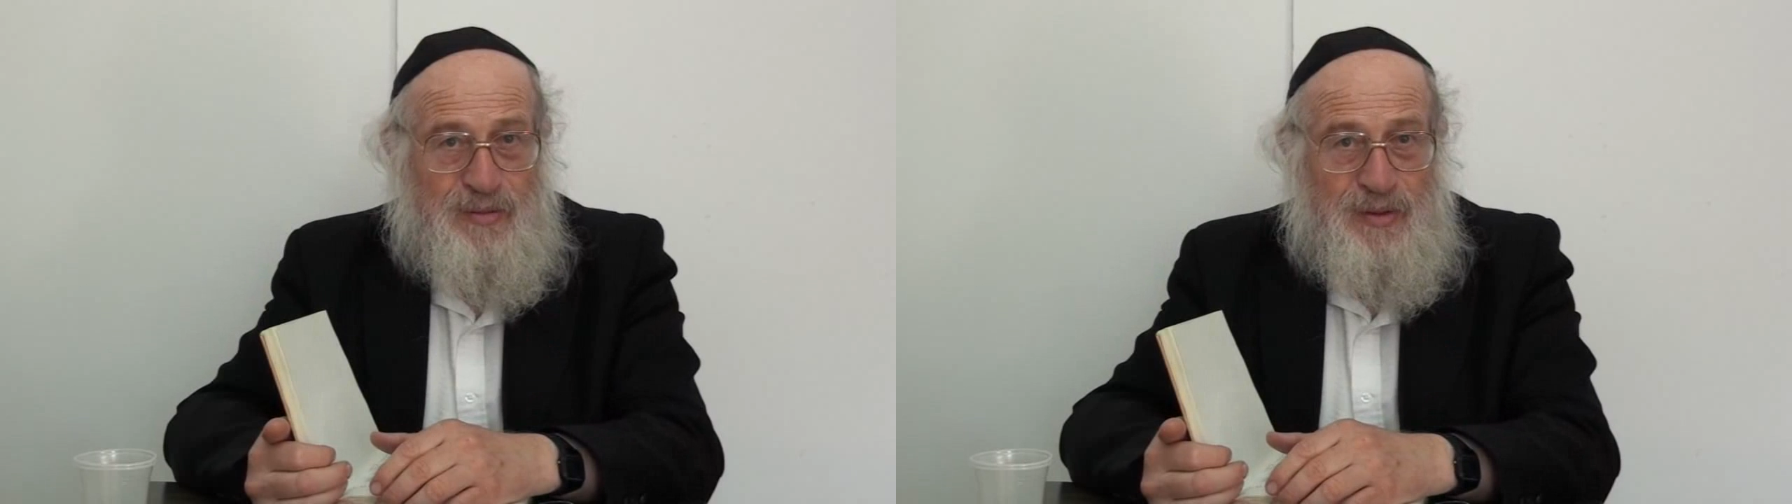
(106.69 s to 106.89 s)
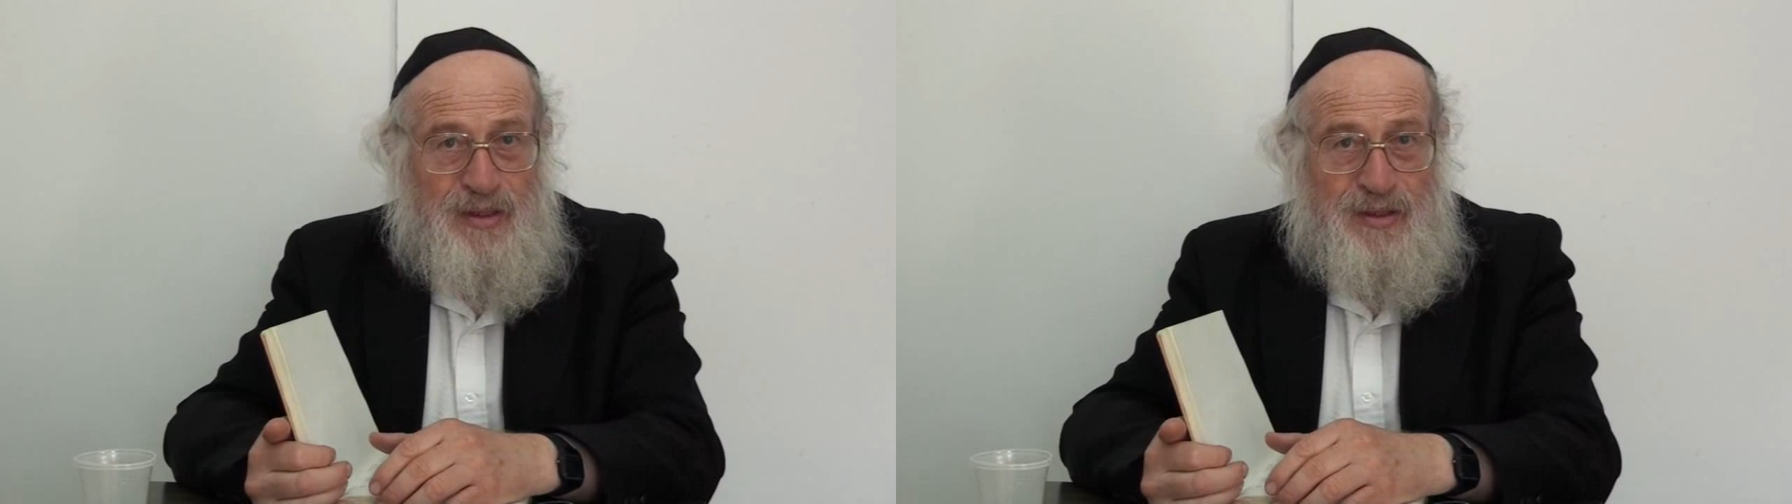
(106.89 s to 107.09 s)

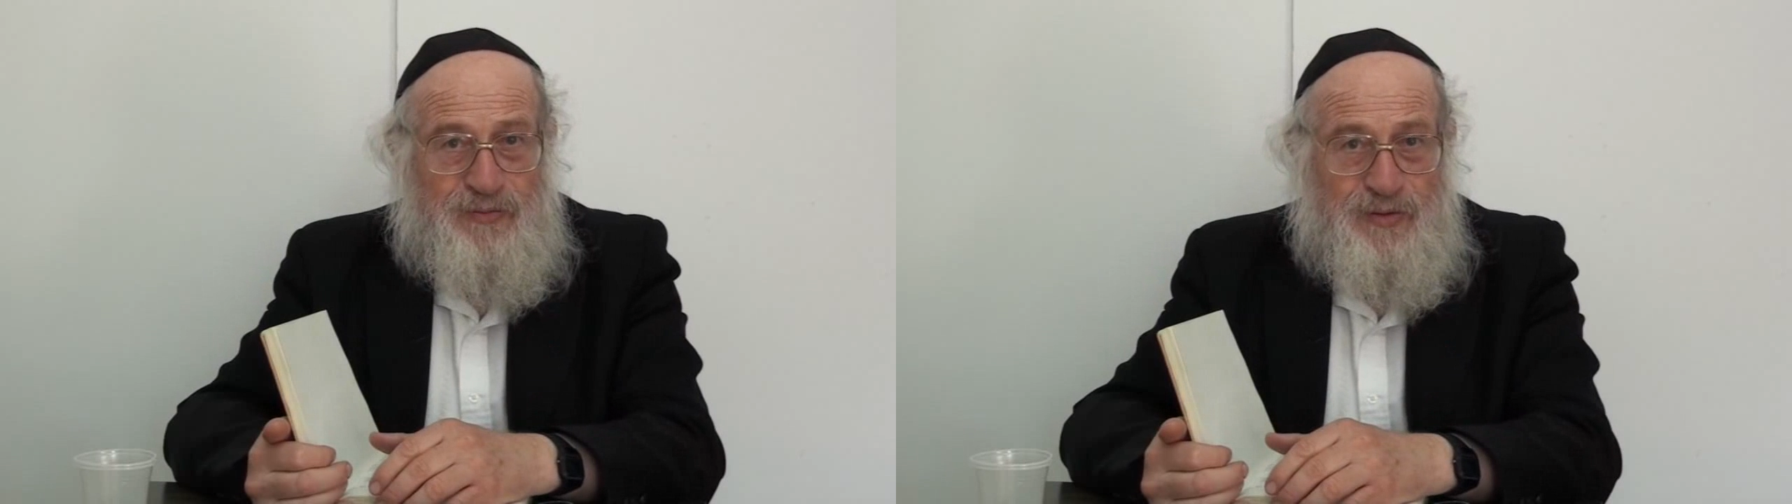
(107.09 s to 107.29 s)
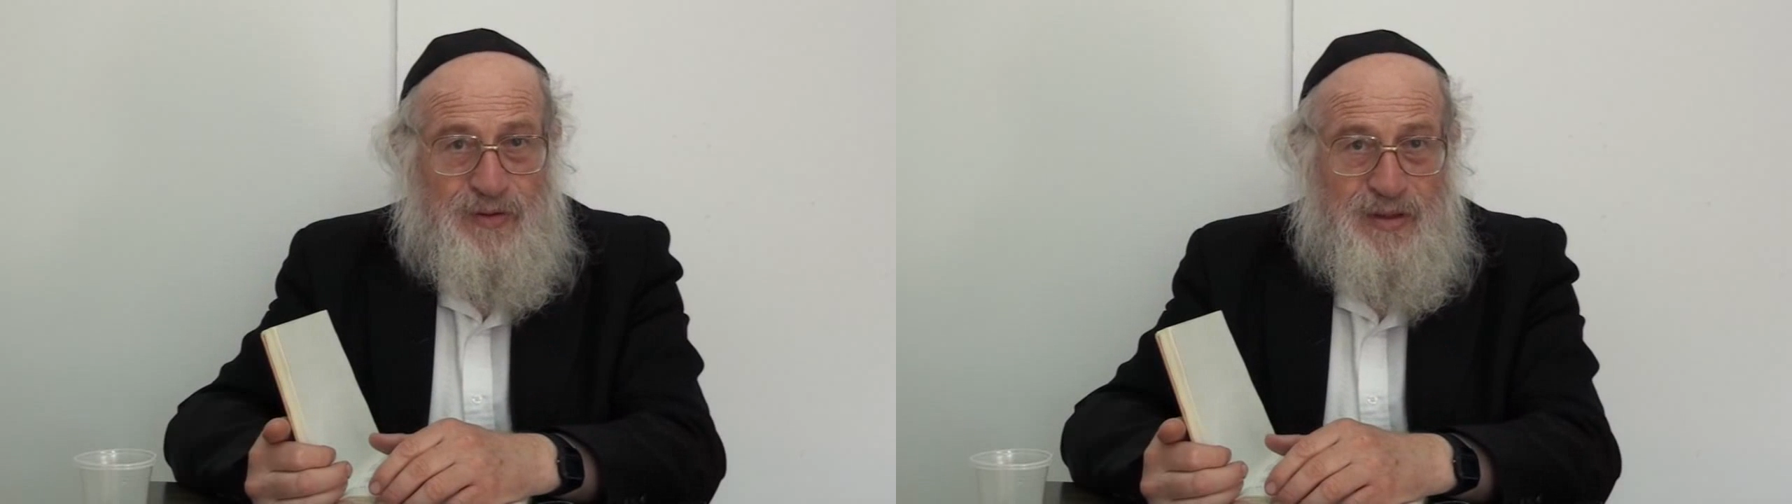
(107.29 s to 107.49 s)

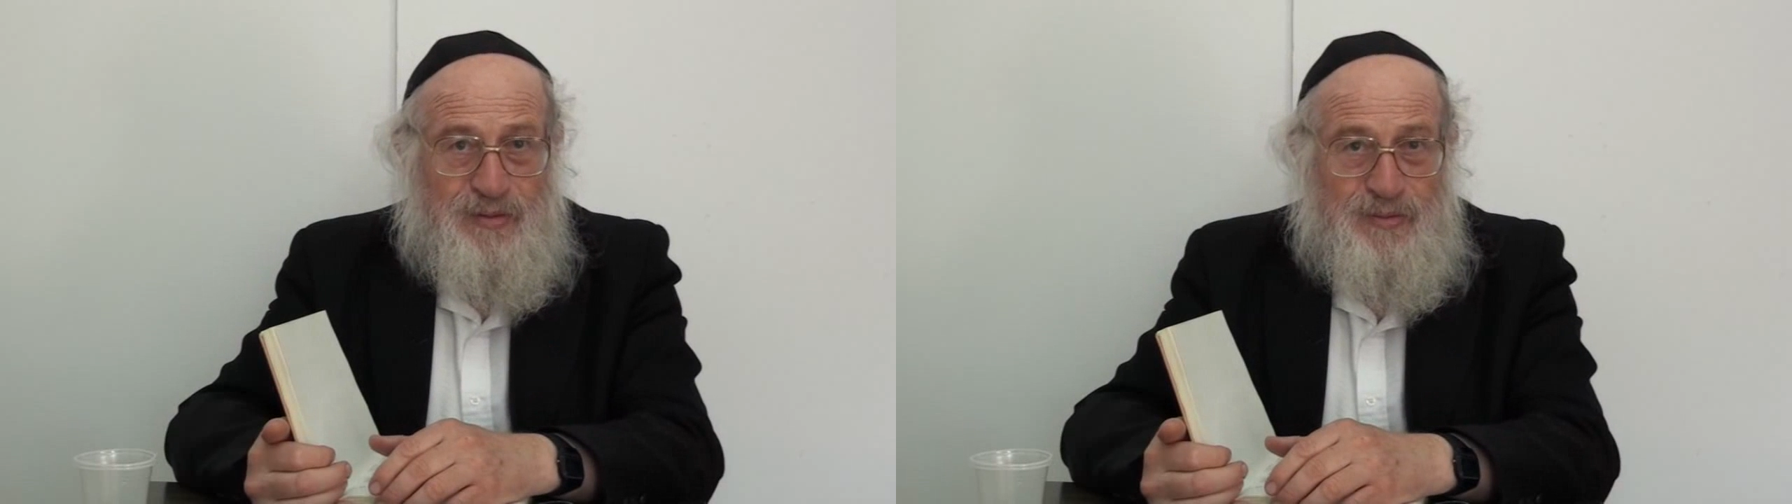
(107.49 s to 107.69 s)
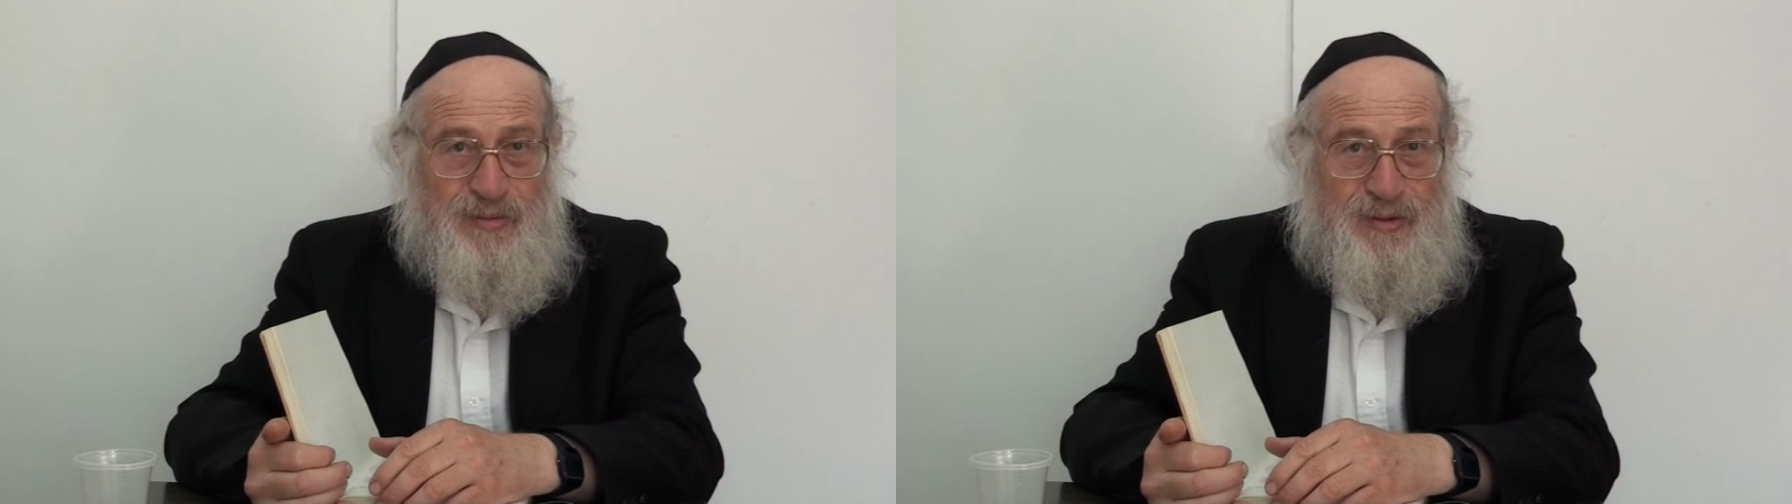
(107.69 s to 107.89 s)

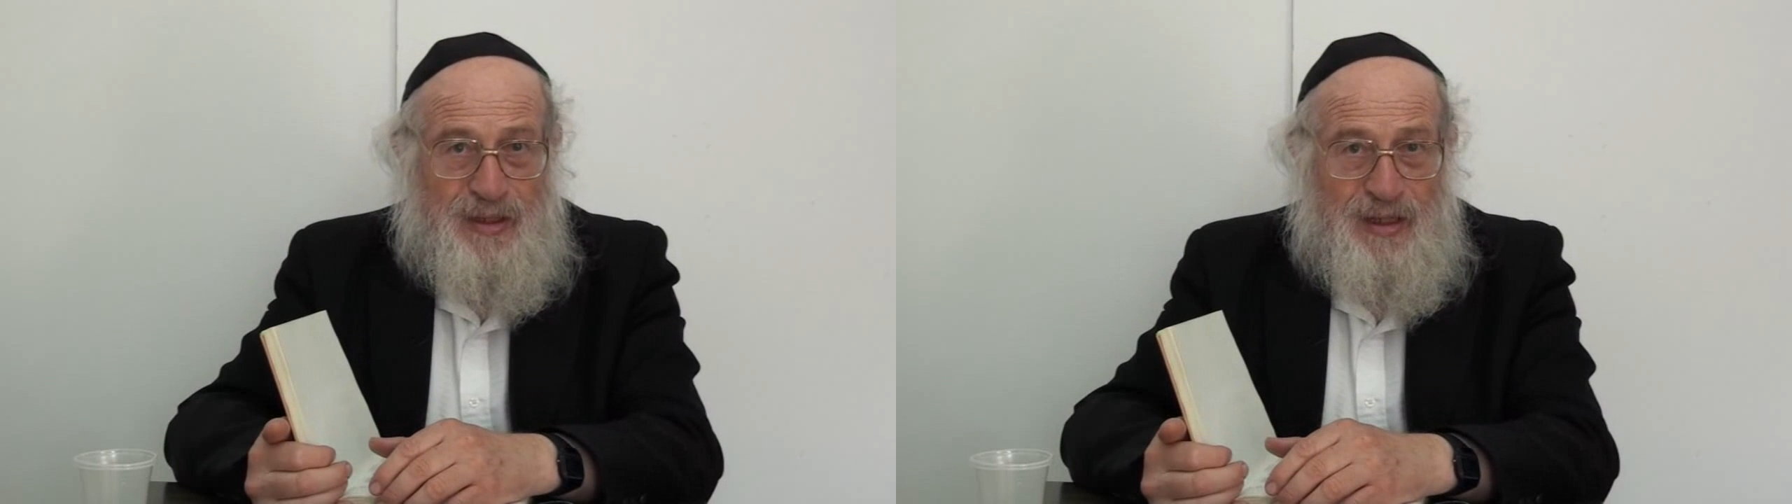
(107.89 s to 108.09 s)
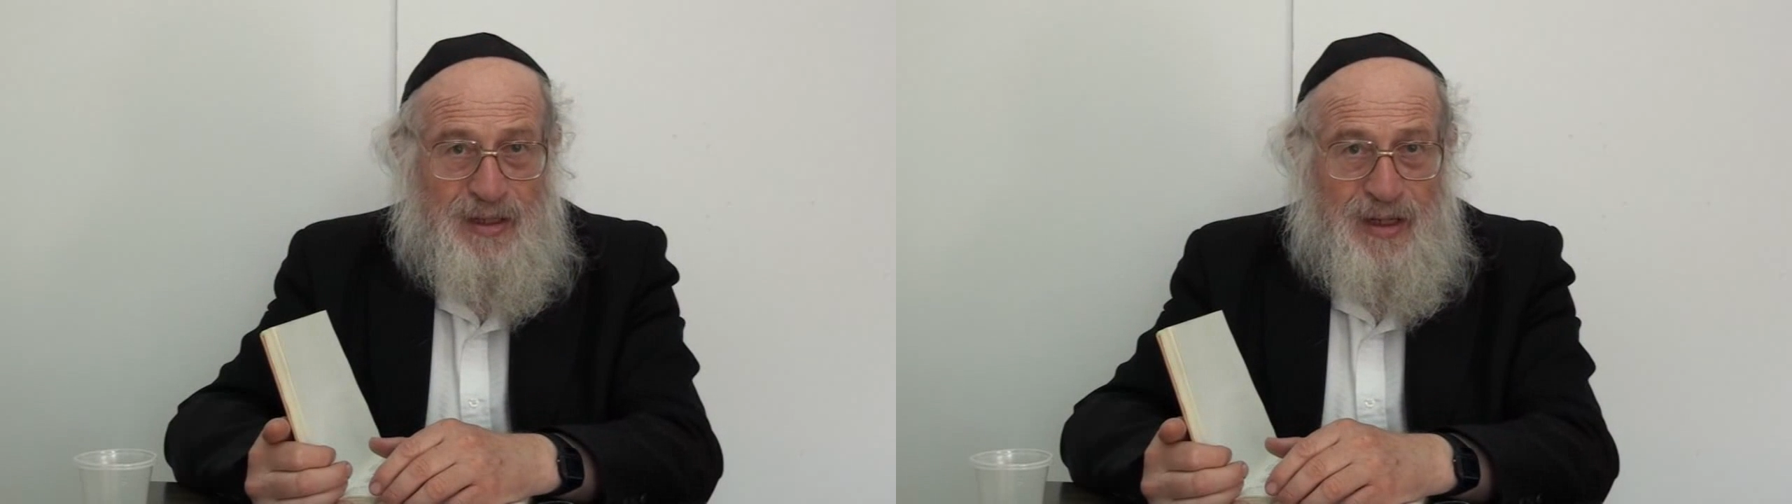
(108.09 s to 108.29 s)

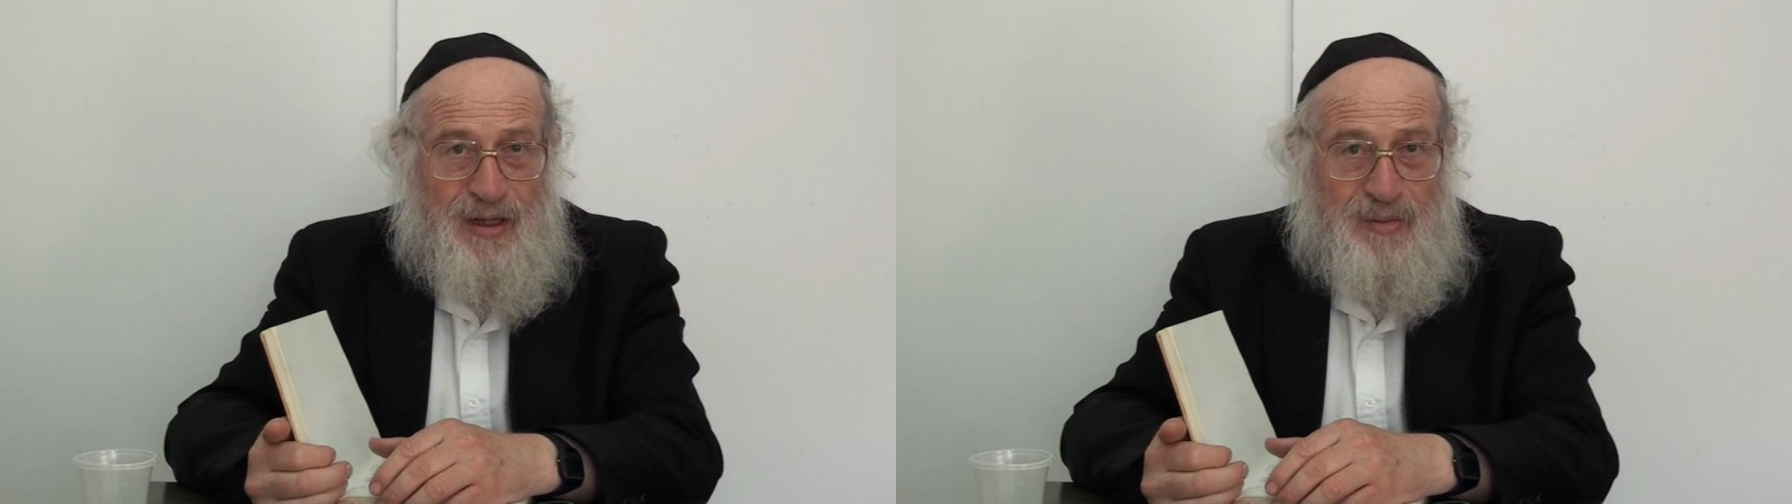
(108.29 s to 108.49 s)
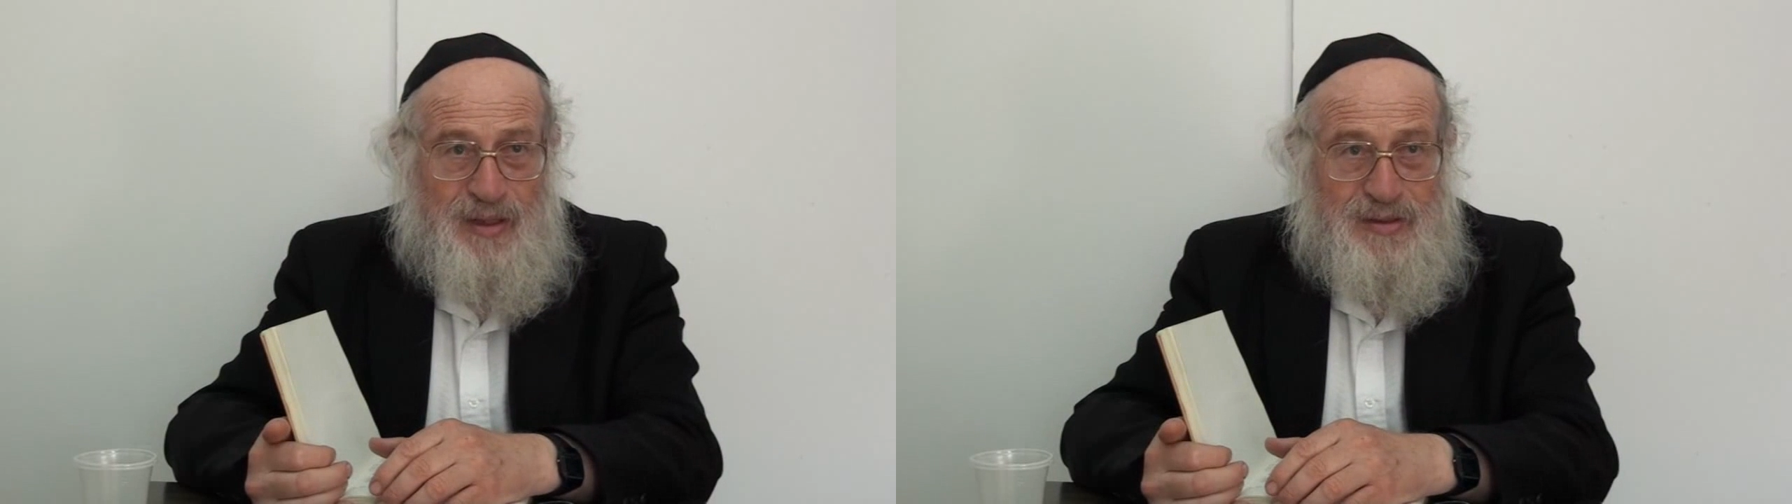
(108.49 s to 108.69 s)
rabbi,